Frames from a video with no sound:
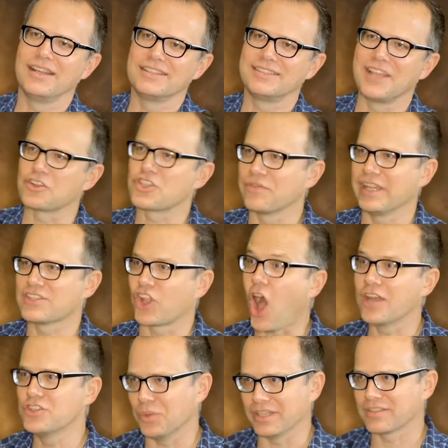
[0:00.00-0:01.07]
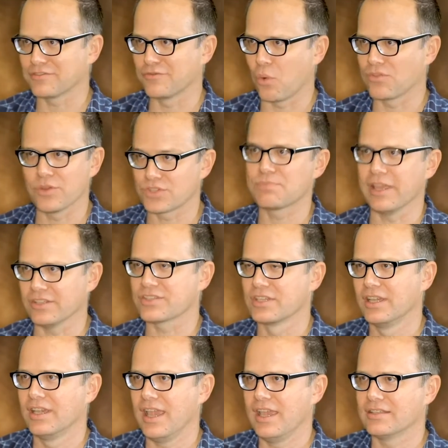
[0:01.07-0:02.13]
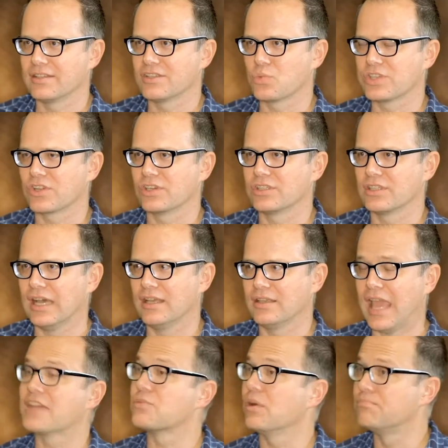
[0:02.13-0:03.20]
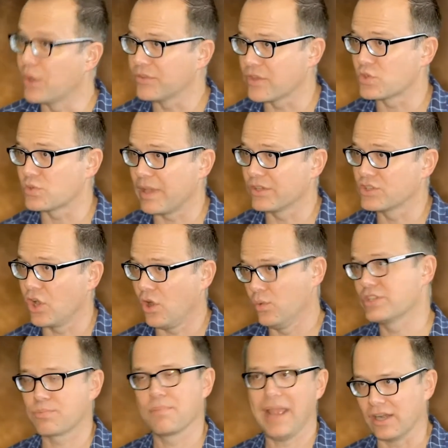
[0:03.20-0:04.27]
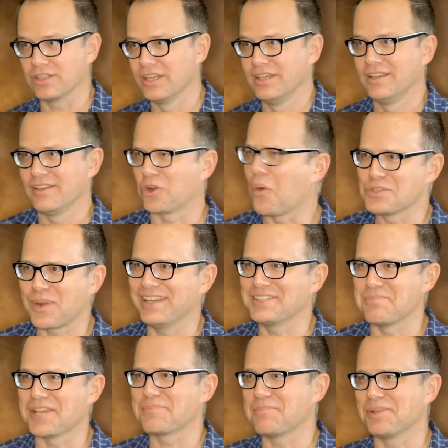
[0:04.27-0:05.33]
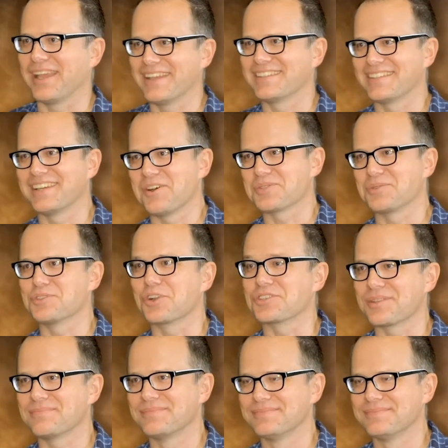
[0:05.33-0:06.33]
they're serving as a conduit for those spells. And this wizard has both of those spells always prepared. They're always ready to bless people and also to curse them.